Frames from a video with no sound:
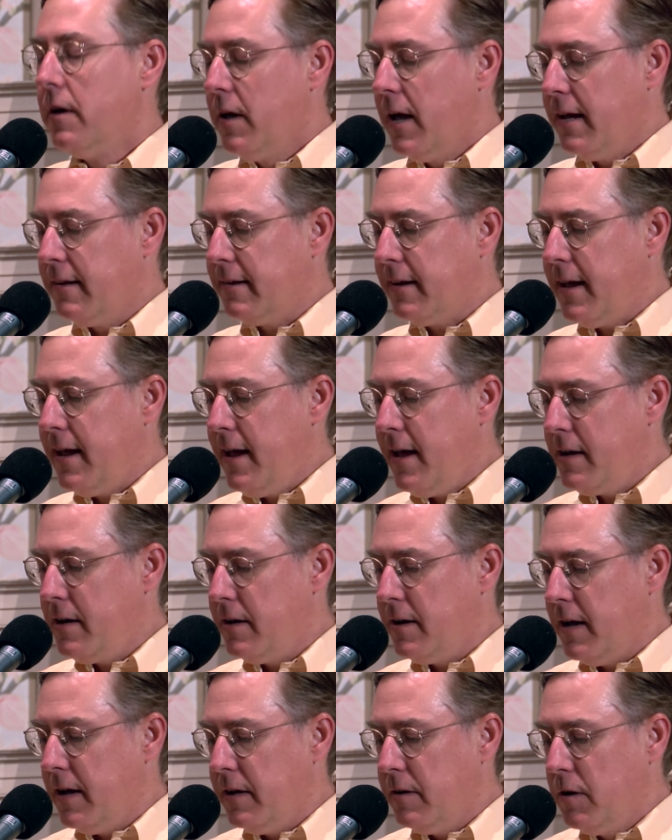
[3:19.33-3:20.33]
as a
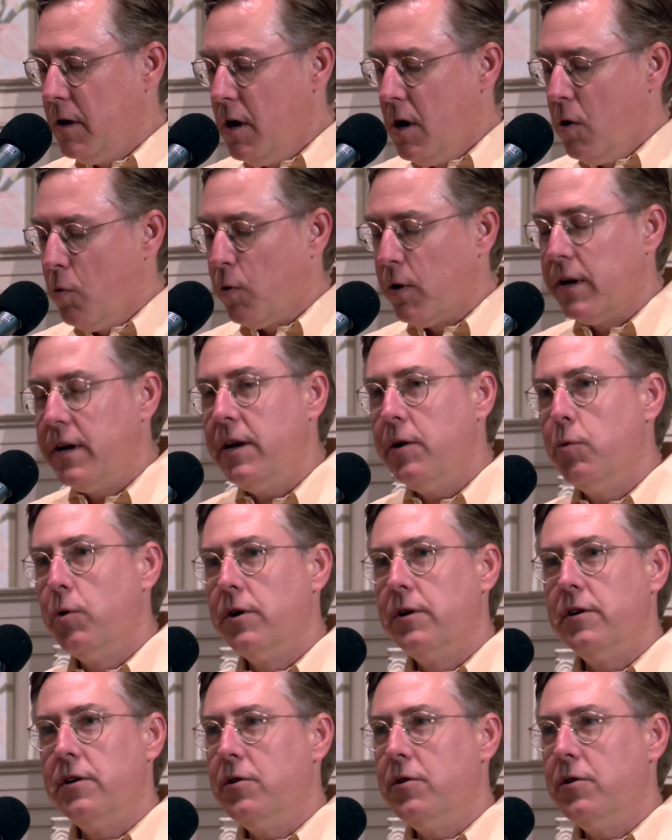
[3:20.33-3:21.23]
candidate, where he would,